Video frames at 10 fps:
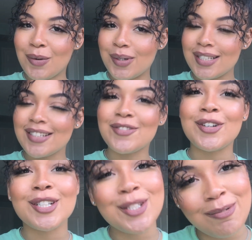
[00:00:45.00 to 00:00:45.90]
course,
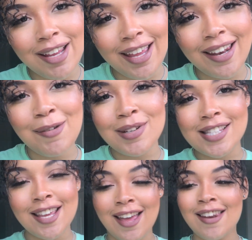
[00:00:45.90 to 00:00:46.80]
for tuning in once
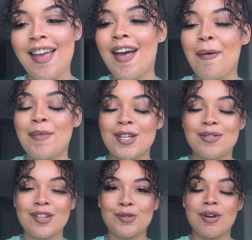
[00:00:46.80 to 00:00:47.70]
again, make sure
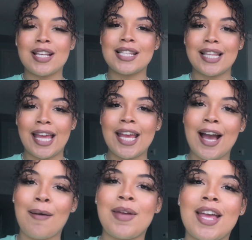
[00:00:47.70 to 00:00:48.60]
that you guys like,
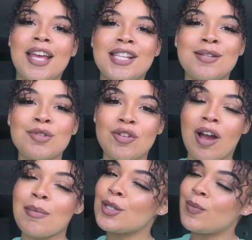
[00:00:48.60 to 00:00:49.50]
comment, and
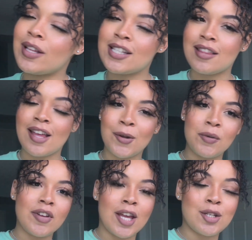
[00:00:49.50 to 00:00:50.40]
subscribe, as well as hit that
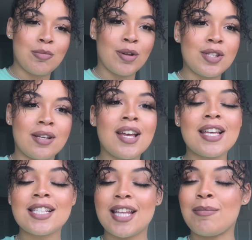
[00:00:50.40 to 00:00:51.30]
notification bell to
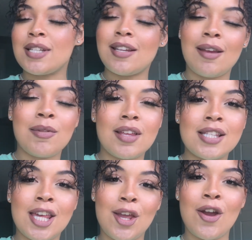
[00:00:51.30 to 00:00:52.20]
stay up to date with us
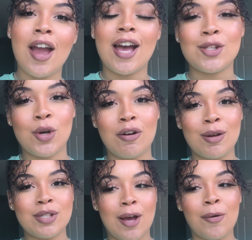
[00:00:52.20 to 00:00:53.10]
here at Talk
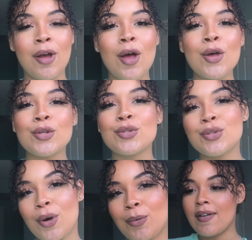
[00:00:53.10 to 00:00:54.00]
Around Town.
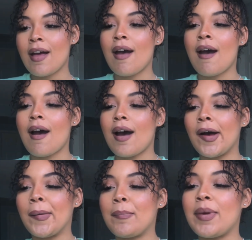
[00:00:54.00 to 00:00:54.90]
So,
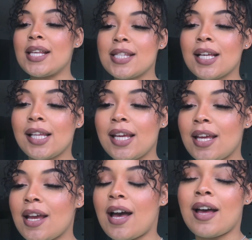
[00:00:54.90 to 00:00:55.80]
basically,
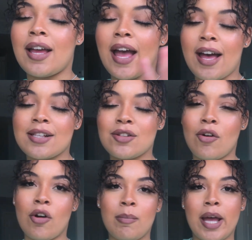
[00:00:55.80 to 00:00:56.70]
I asked
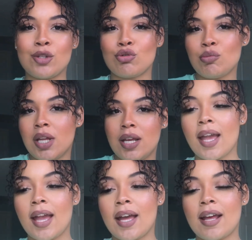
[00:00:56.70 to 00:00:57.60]
on my social media,
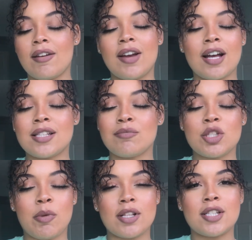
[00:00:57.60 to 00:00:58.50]
and I got some
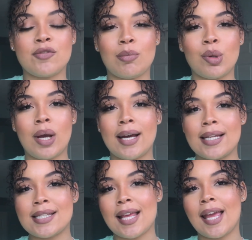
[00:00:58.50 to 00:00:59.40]
responses from you
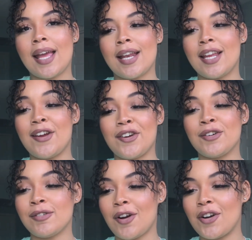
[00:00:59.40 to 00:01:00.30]
guys, and here
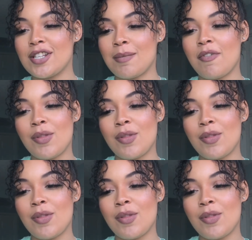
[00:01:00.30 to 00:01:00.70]
are some of